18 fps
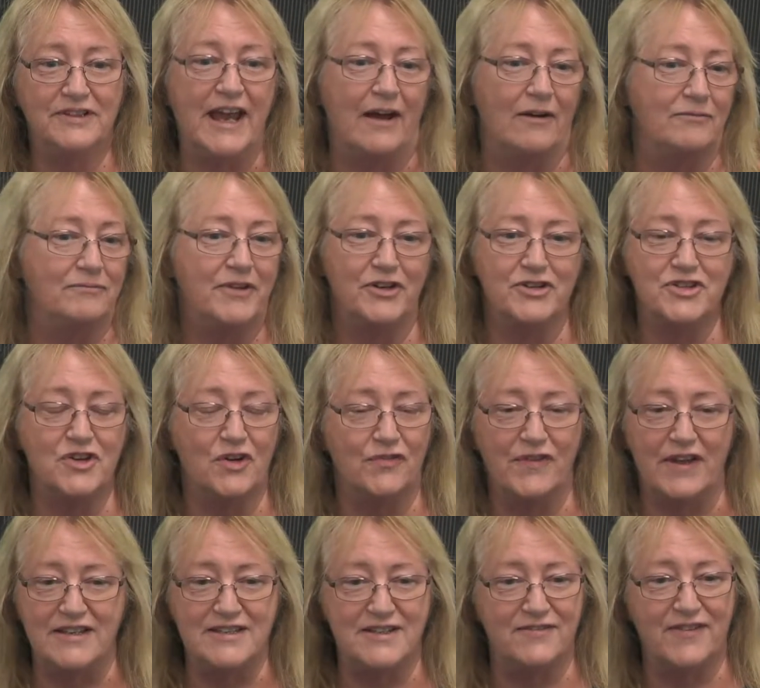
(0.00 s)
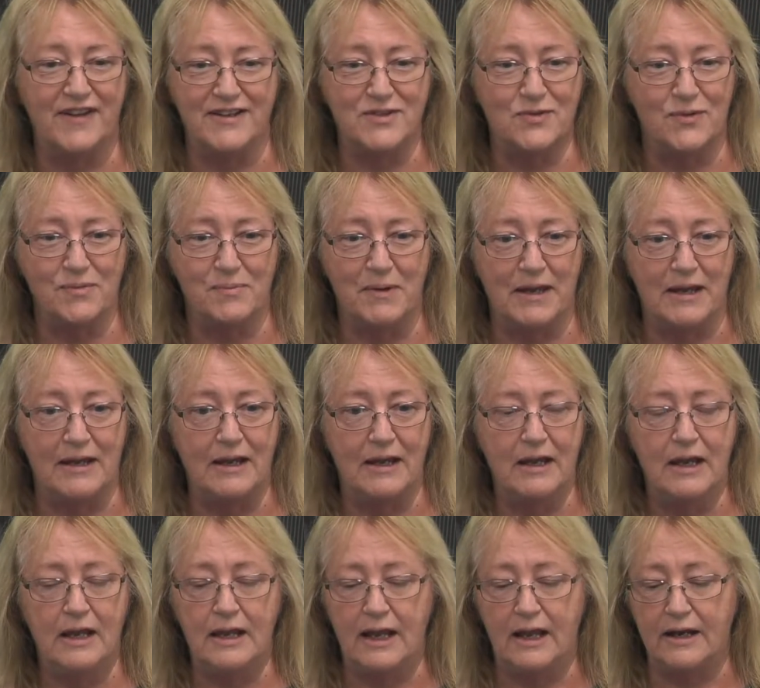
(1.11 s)
There's no face-to-face with me.
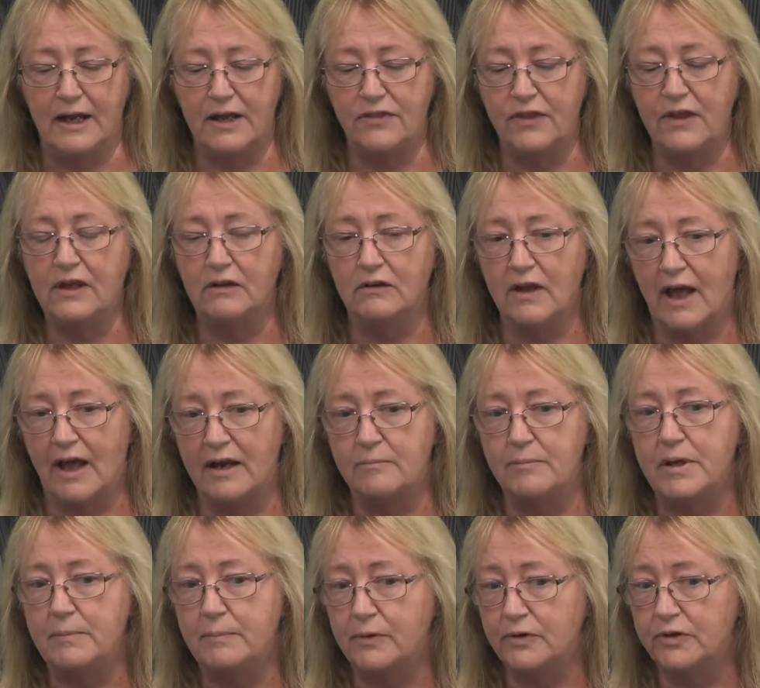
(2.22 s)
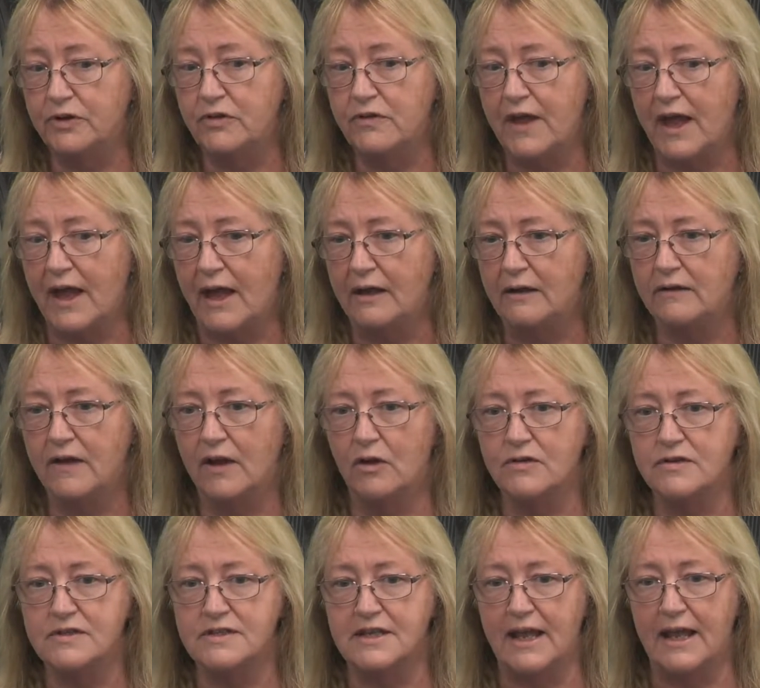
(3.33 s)
And I think a lot of people do that. They'll
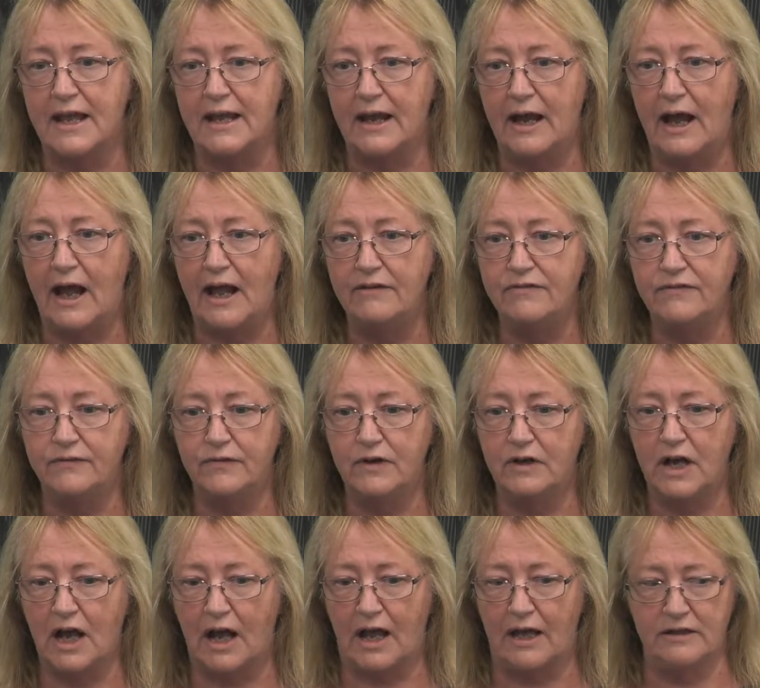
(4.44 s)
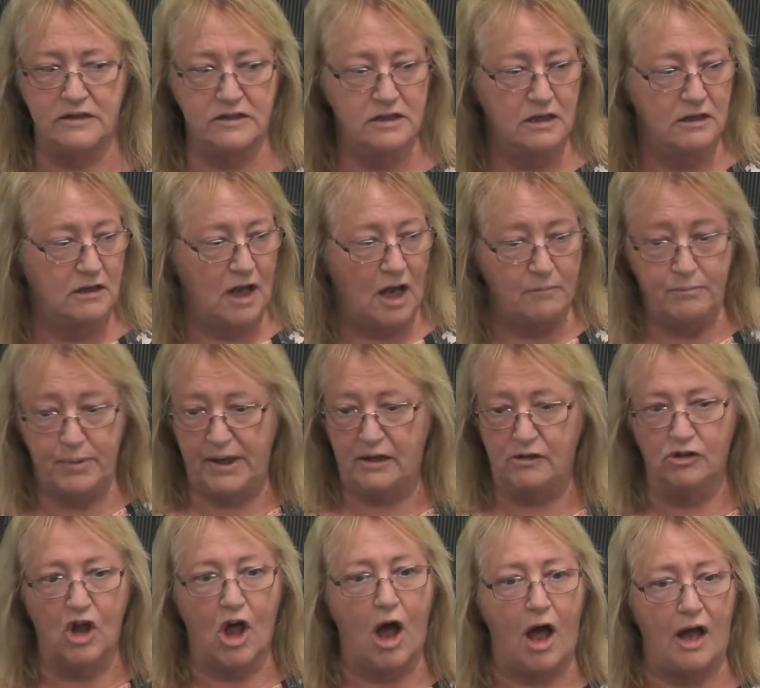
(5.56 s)
say, I've got a big
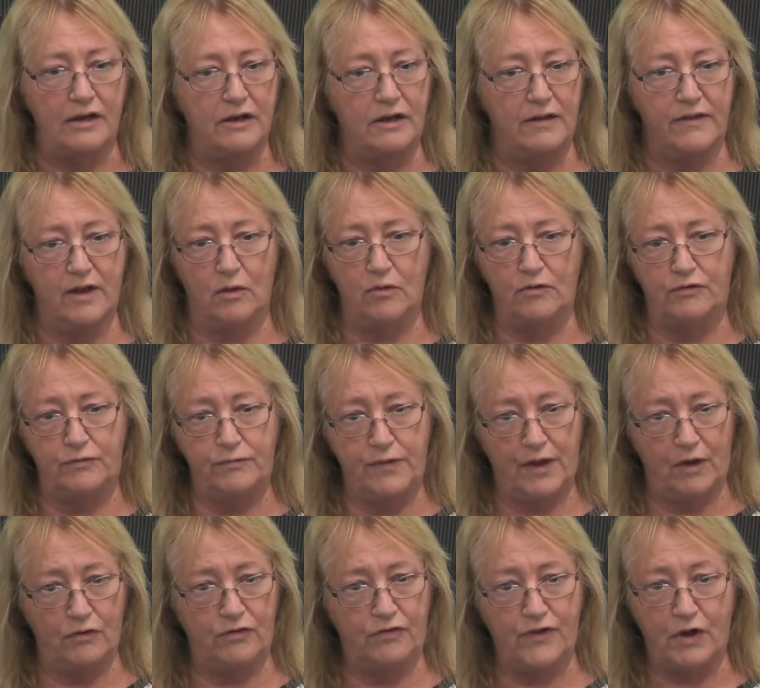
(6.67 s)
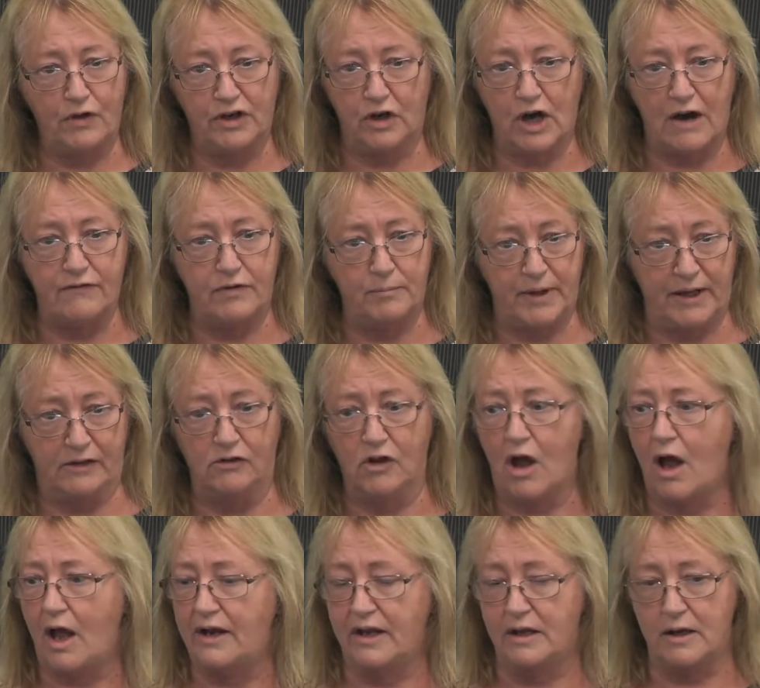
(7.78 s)
lot, and they'll photograph a big
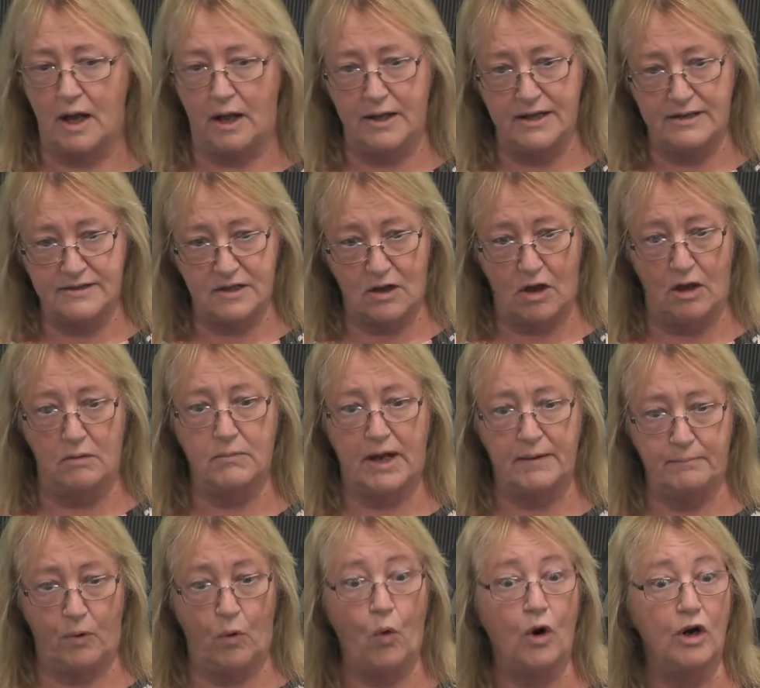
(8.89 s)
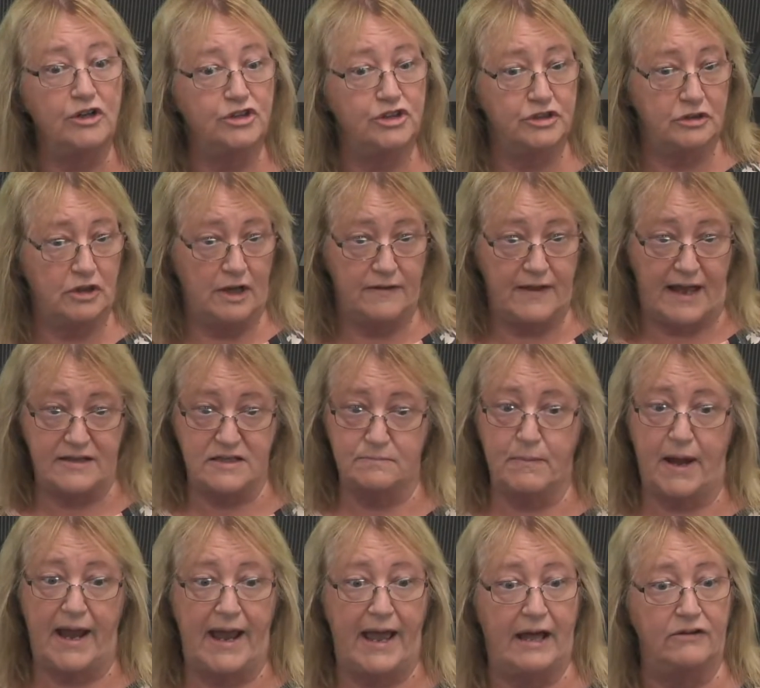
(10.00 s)
lot, and it's on my porch, and that's
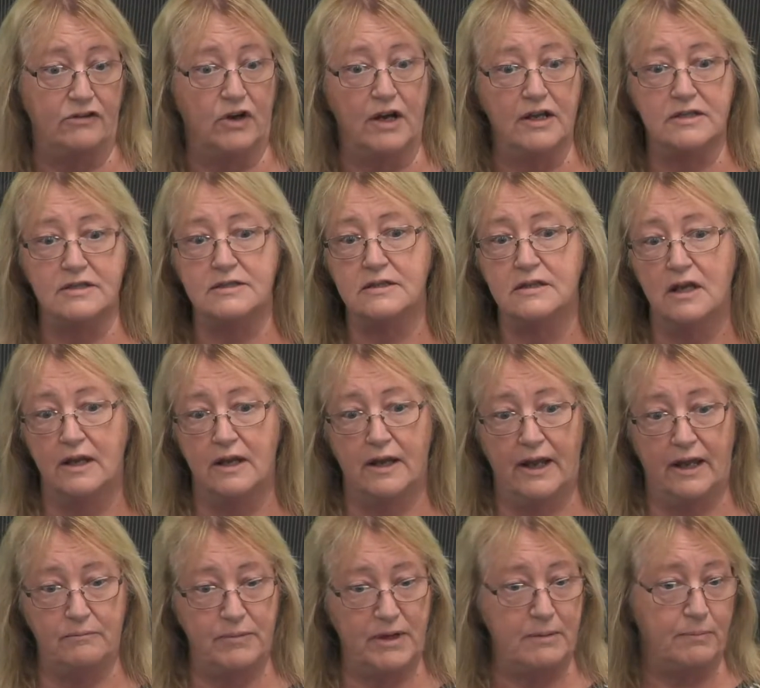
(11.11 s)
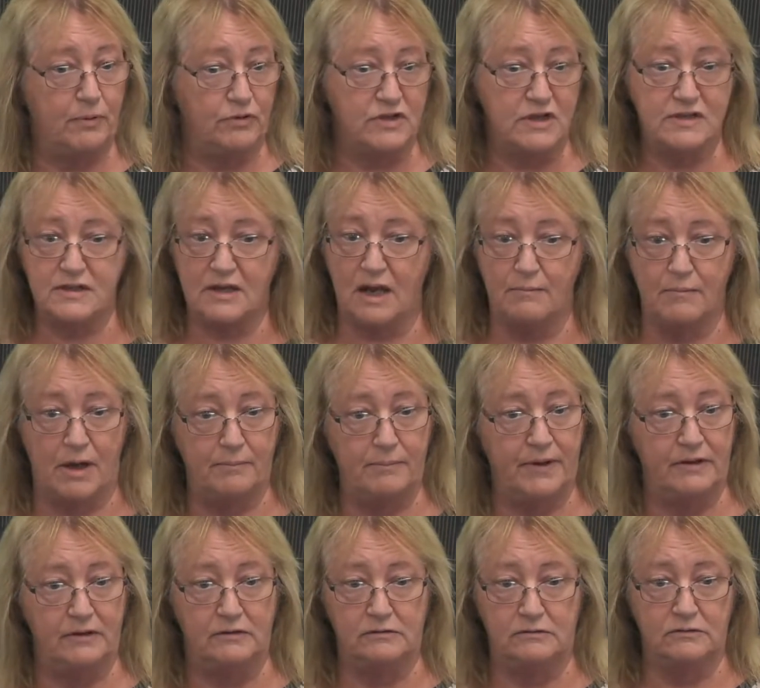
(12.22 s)
my address. And people just come up
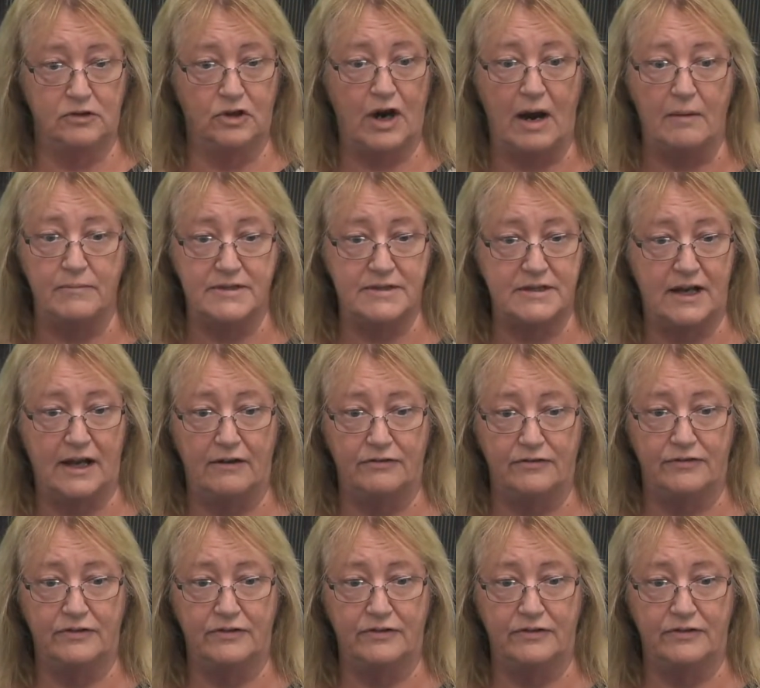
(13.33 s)
and grab stuff.